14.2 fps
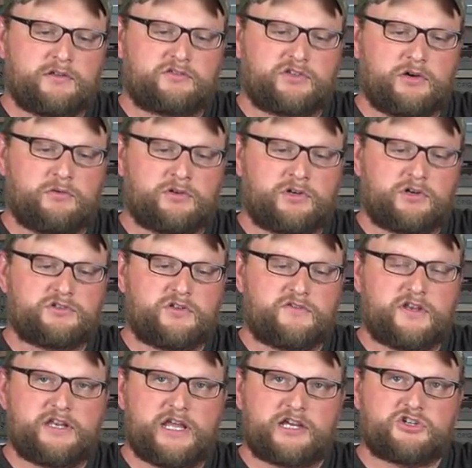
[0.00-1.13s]
cylinder to the
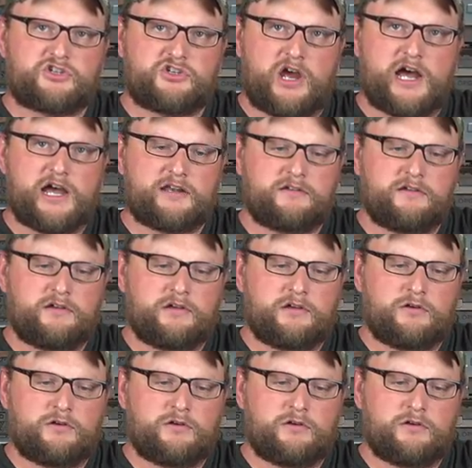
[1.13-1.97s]
next shot